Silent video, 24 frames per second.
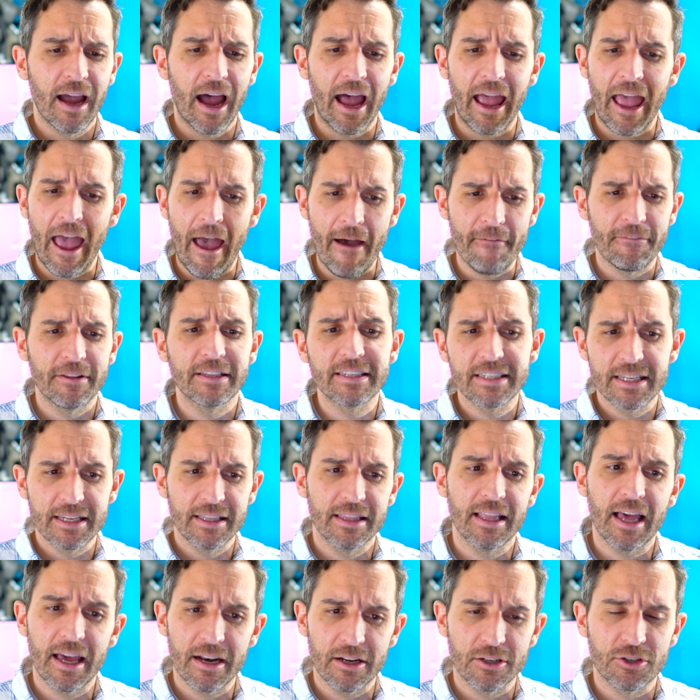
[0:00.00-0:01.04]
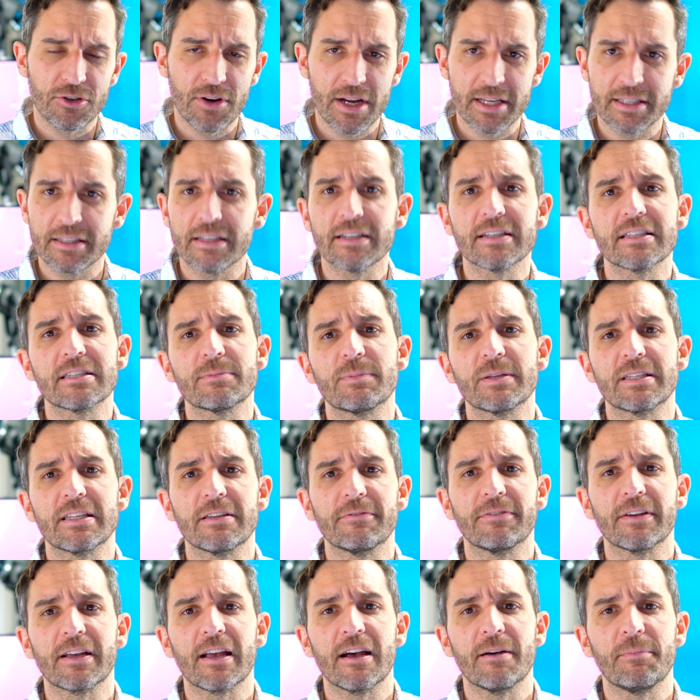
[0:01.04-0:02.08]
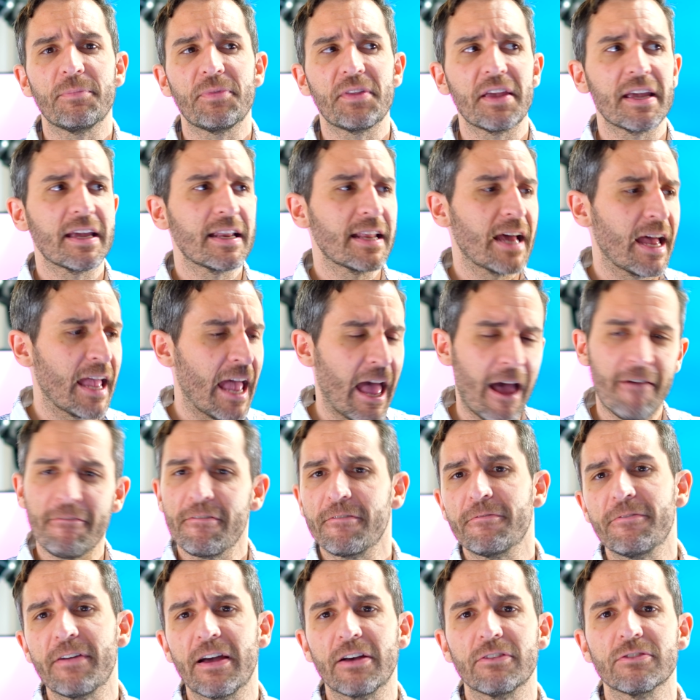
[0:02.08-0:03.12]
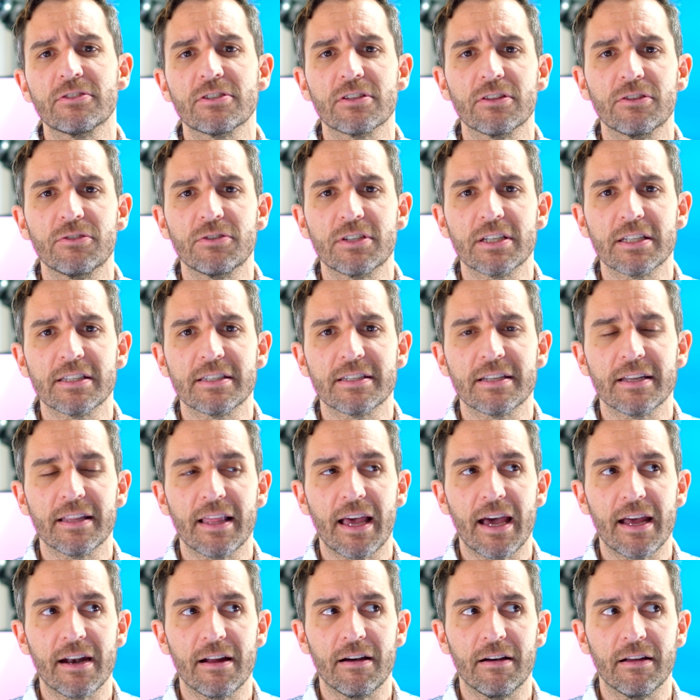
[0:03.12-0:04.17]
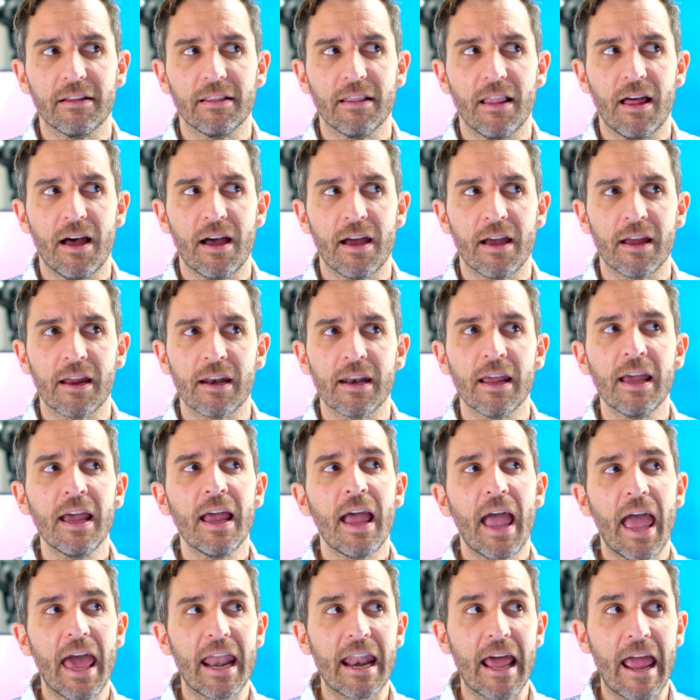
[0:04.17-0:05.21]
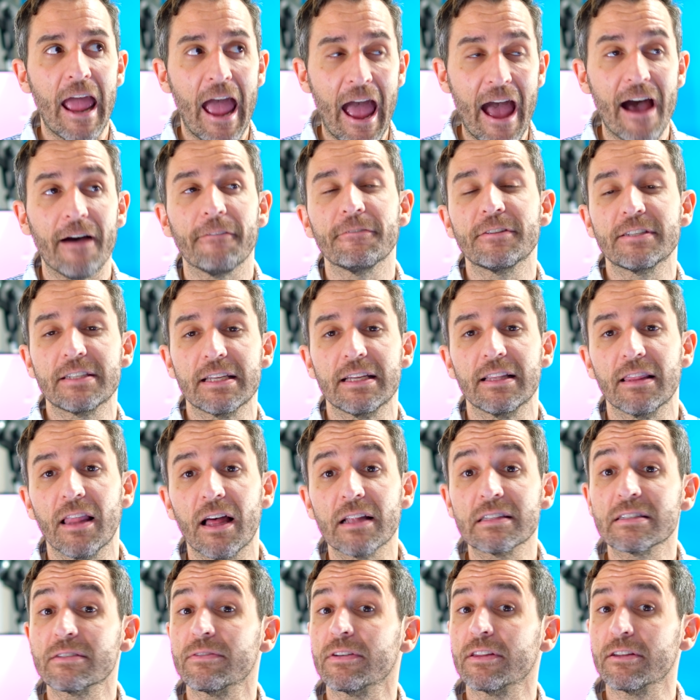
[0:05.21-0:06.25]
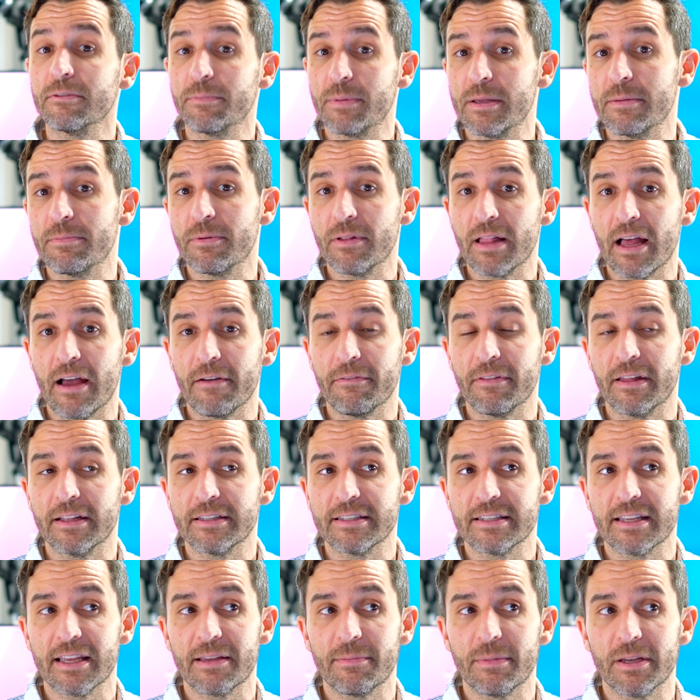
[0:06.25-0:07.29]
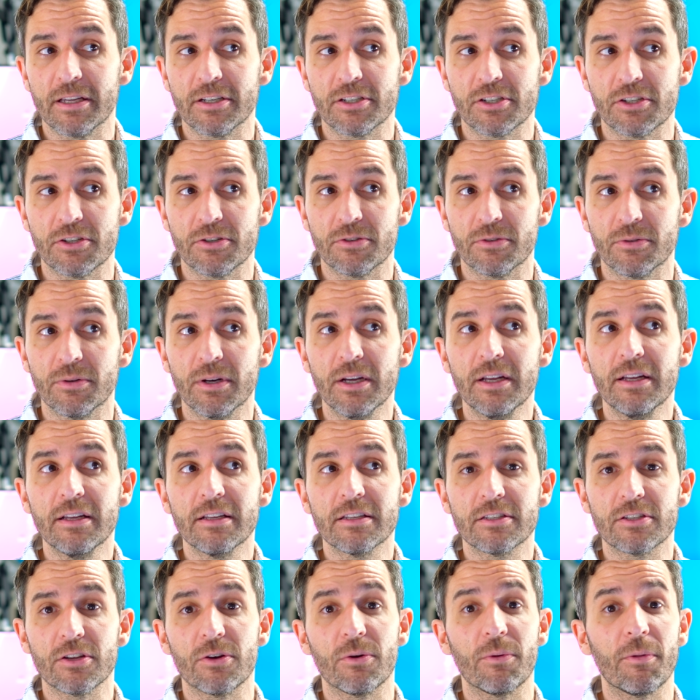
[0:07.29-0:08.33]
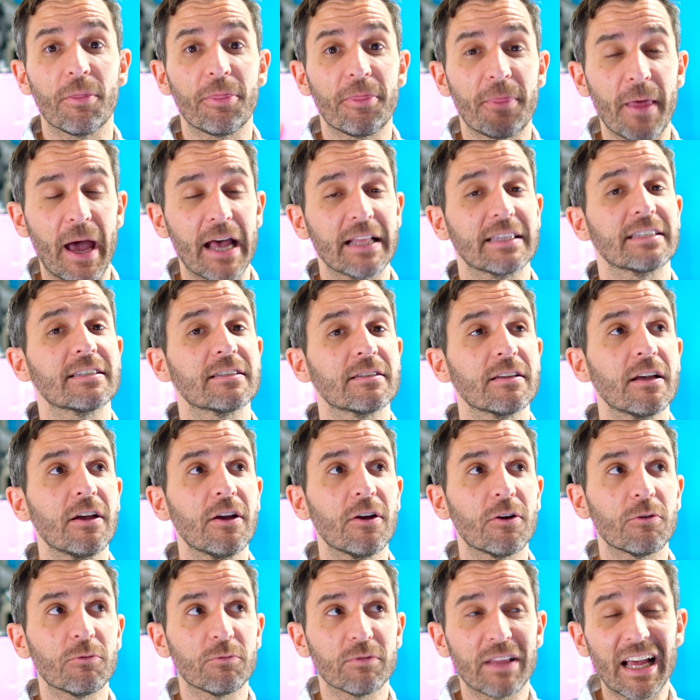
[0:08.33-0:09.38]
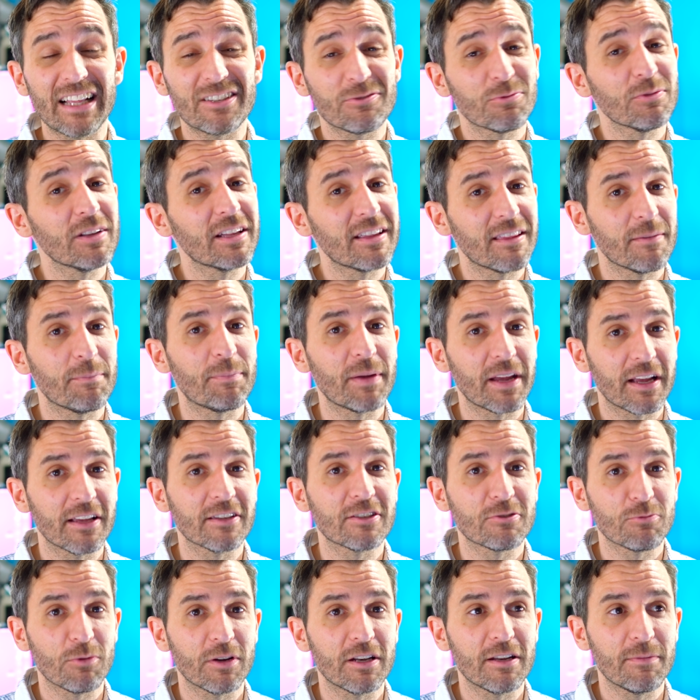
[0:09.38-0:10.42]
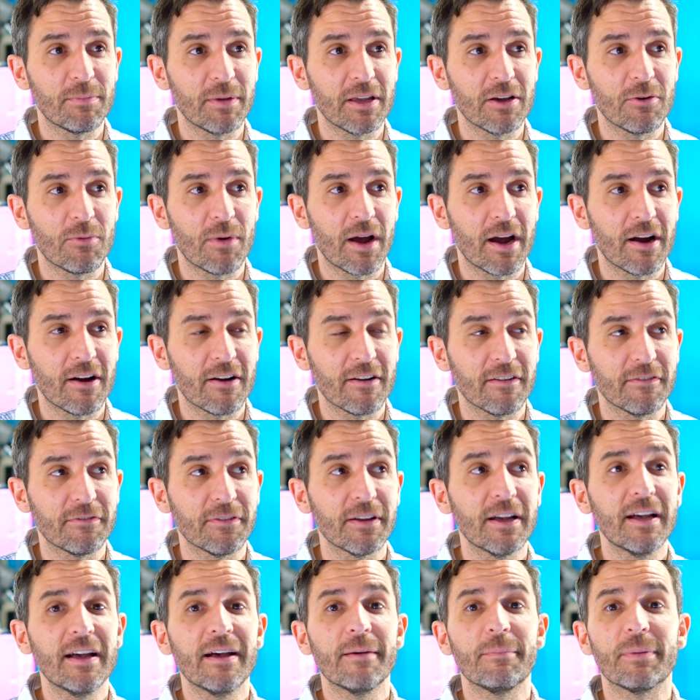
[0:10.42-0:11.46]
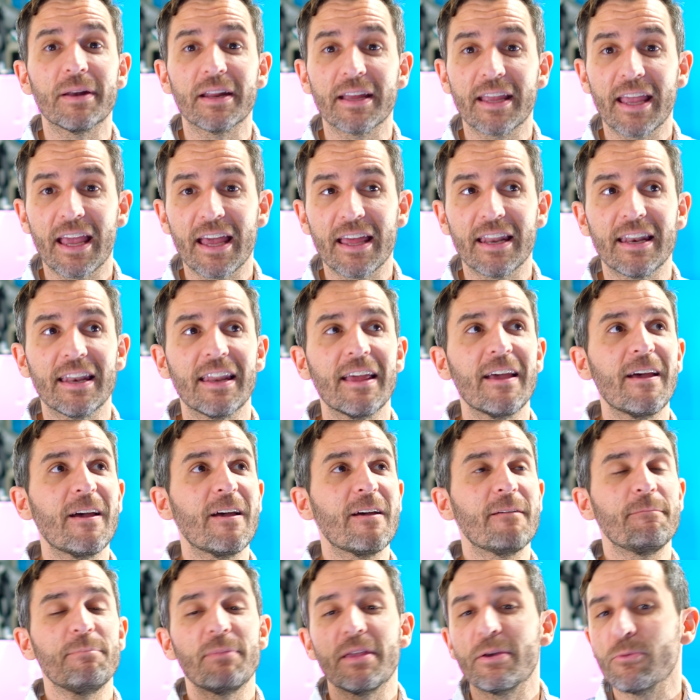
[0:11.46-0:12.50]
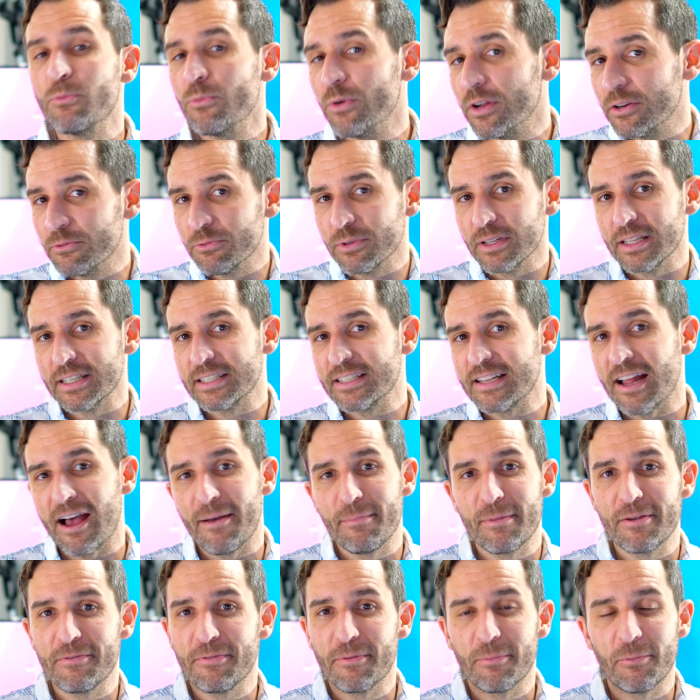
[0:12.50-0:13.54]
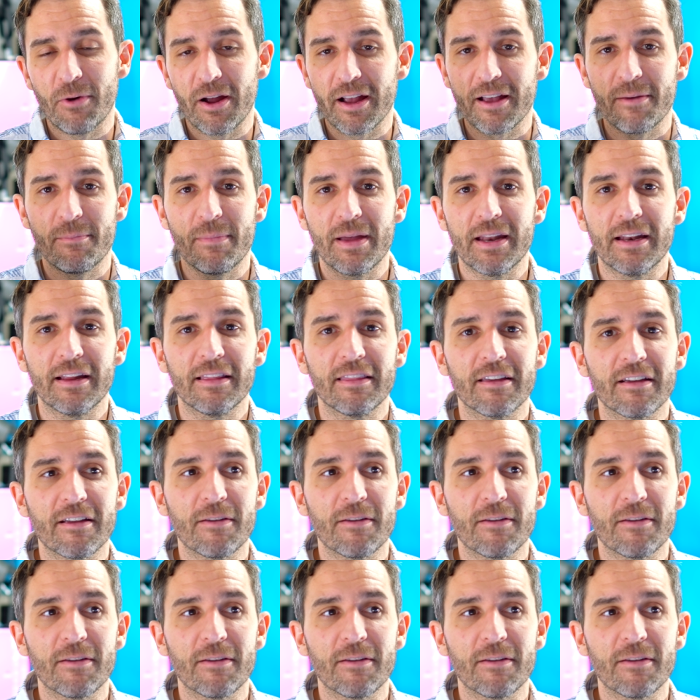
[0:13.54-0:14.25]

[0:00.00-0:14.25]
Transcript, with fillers: I haven't seen that addressed in a specific update. I haven't found solutions to that online. And I have seen lots of other people have that same issue. So that's, that's really the biggest one to be aware of. But again, it wouldn't really stop me from recommending the